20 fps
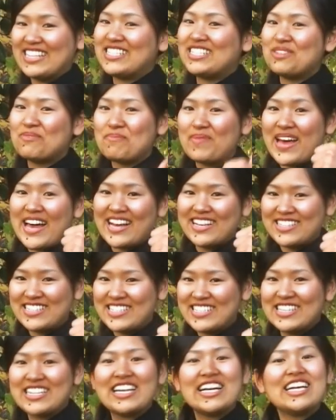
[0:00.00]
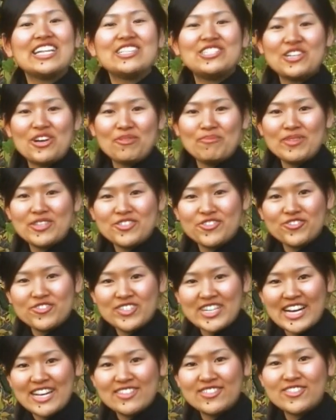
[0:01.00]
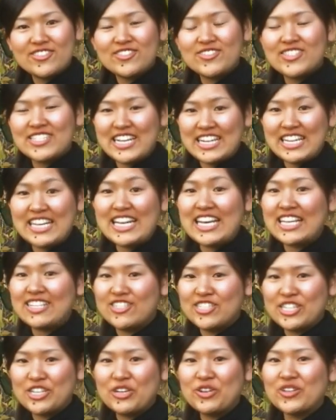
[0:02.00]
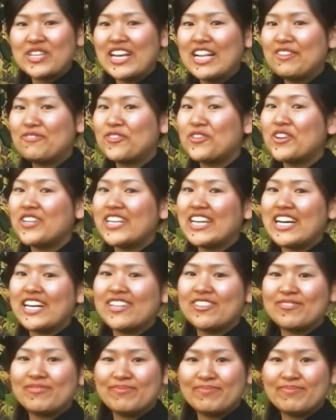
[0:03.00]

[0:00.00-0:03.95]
the best Don't miss your chance to study in Chico, California